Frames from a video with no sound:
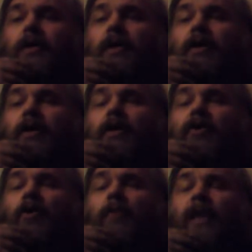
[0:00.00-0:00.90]
a
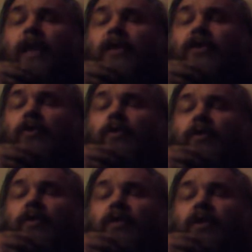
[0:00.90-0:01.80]
denomination or
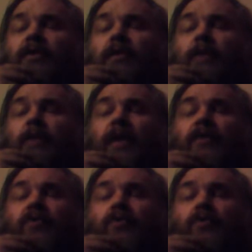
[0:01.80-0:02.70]
an assembly
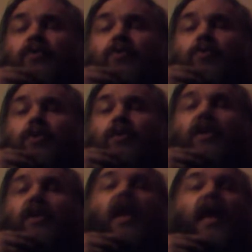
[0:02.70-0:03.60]
has to
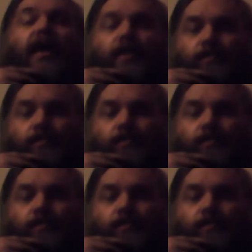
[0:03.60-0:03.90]
claim,